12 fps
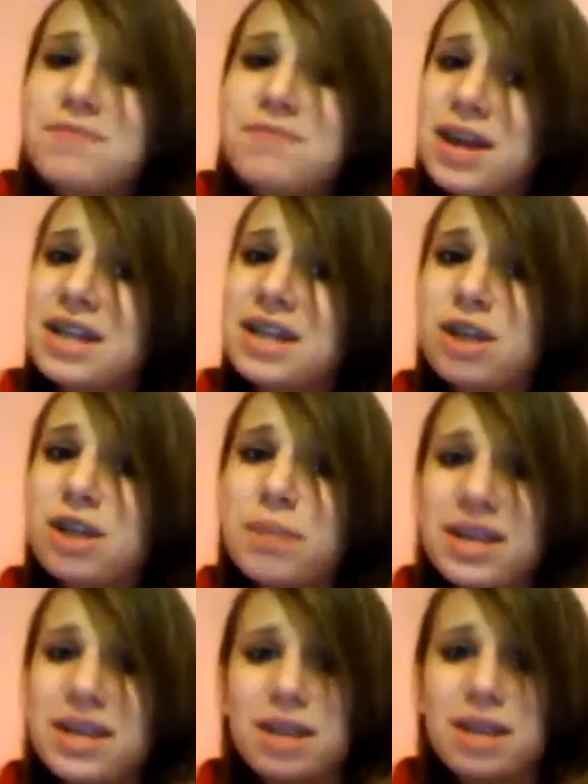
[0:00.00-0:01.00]
a bear, and it's all
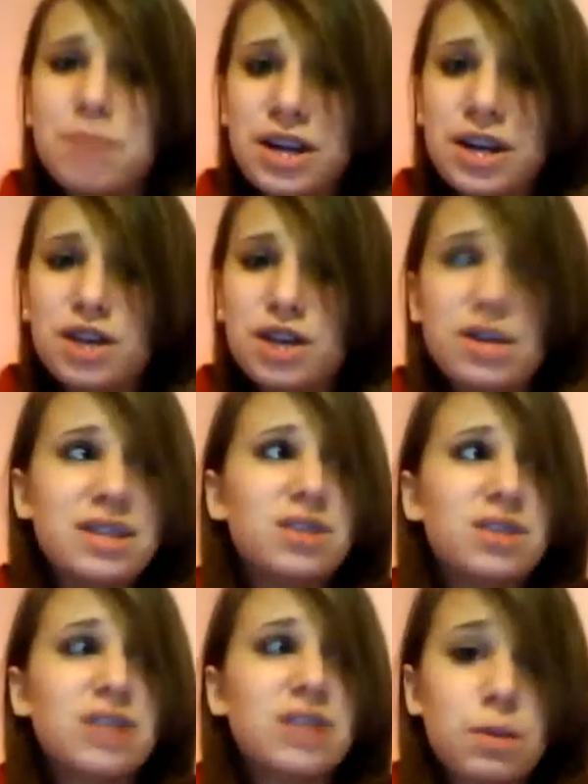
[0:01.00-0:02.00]
pink, and I put it in a dress that
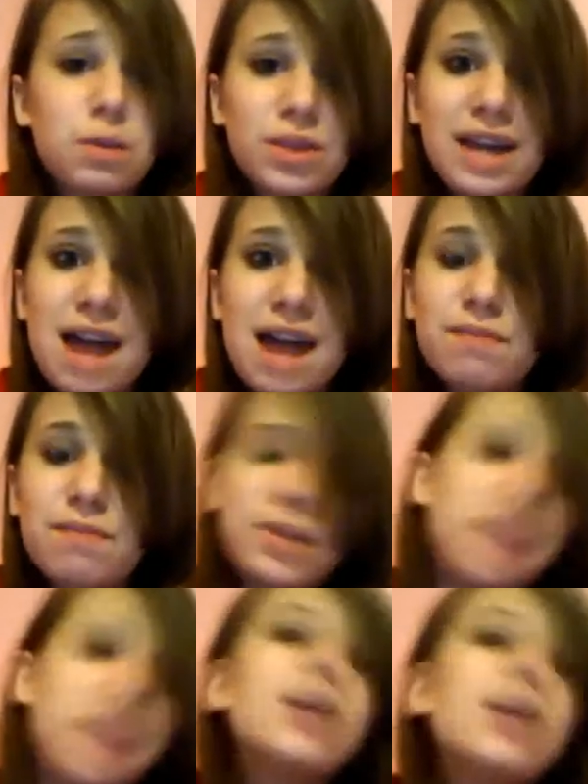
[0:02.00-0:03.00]
looks like one that I have,
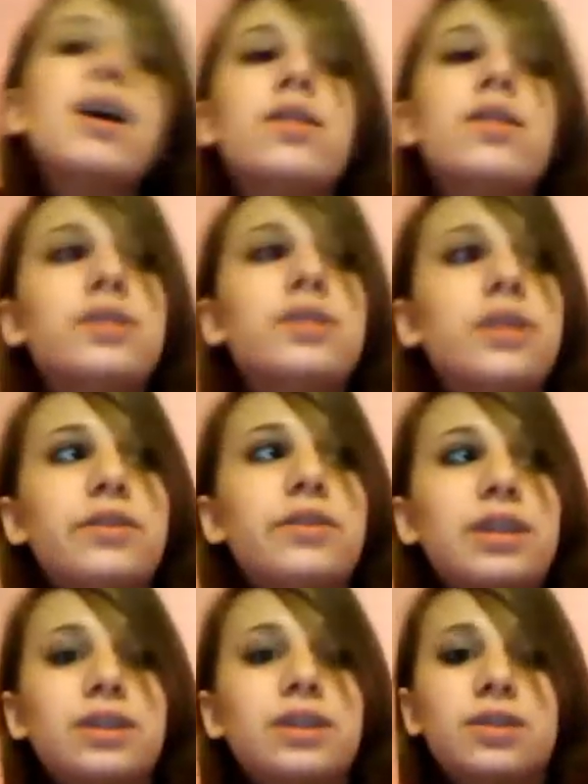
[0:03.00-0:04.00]
but then there's another
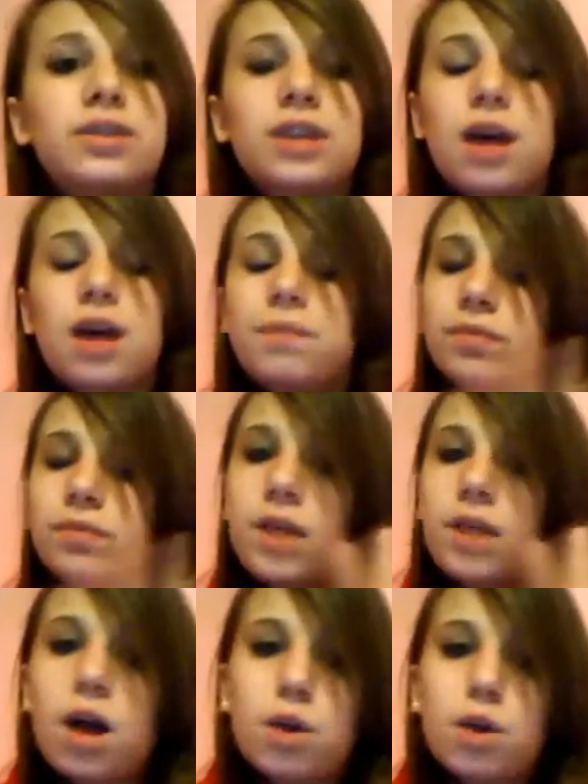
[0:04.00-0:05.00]
dress that looks like, oh,
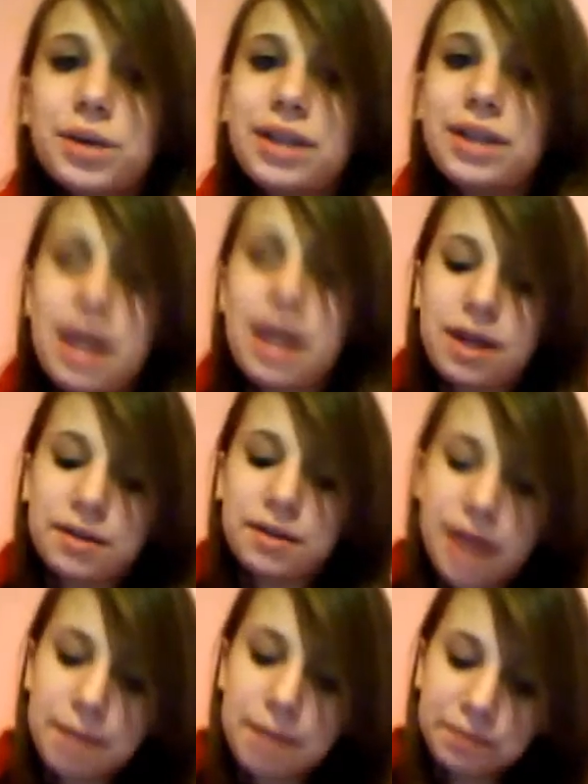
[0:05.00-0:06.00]
I'll go into that another
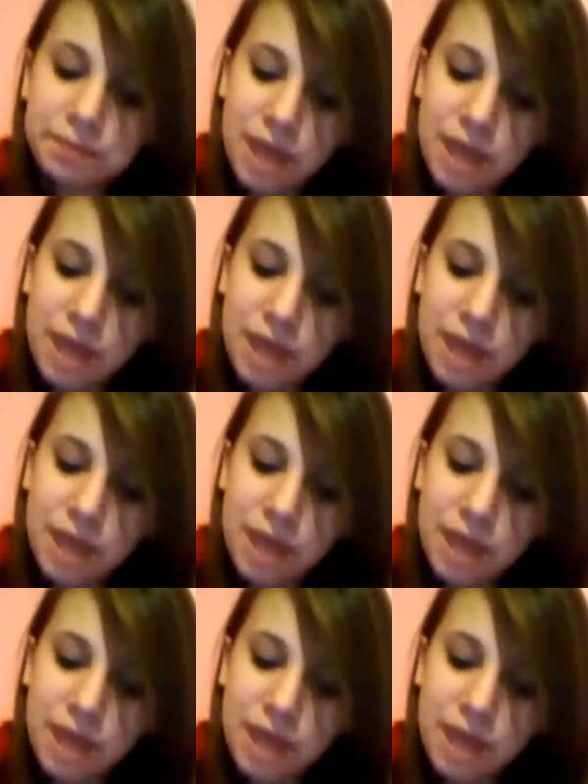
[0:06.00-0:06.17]
time.